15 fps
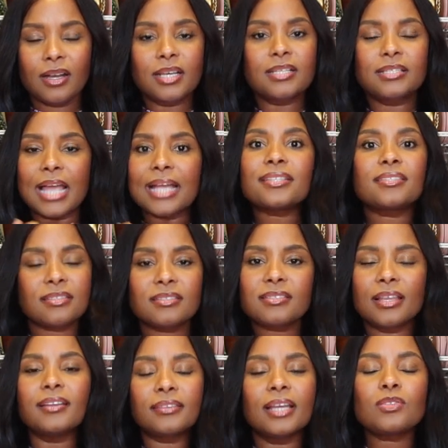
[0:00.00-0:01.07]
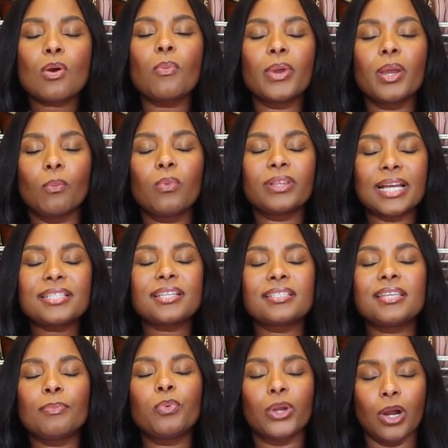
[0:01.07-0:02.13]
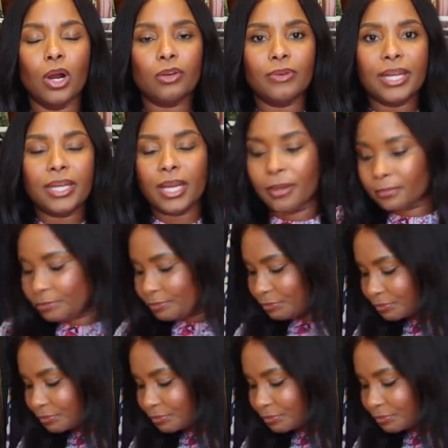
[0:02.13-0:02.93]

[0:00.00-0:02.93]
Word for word: Because that's the tip we're on right now.